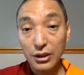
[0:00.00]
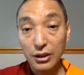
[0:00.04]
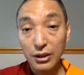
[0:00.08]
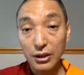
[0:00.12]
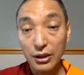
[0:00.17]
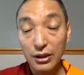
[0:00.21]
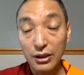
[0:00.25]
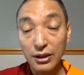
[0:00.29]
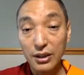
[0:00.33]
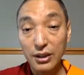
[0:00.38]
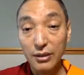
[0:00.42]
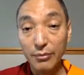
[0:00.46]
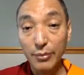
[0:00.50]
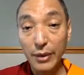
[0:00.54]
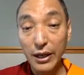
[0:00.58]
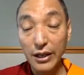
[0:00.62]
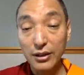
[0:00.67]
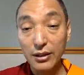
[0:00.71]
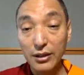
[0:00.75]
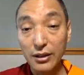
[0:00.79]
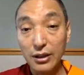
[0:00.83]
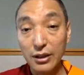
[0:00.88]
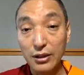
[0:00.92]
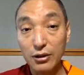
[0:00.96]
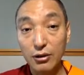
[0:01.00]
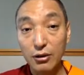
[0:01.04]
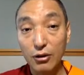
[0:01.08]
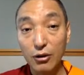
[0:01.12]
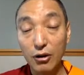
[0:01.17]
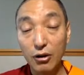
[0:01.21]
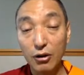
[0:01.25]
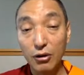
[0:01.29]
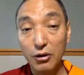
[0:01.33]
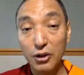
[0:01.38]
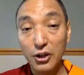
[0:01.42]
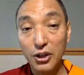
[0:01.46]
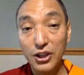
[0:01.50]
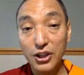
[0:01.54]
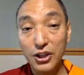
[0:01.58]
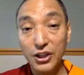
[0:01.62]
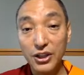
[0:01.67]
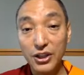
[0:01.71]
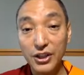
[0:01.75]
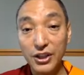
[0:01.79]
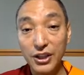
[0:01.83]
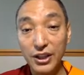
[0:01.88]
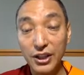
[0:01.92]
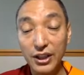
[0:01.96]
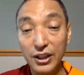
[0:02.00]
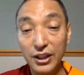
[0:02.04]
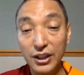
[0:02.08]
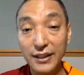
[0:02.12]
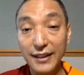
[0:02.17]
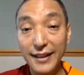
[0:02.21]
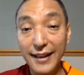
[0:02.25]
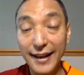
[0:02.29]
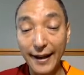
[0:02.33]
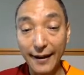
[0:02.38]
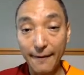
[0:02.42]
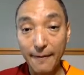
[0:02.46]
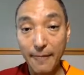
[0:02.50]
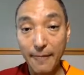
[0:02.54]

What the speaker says: In Tibetan, it's called Shine.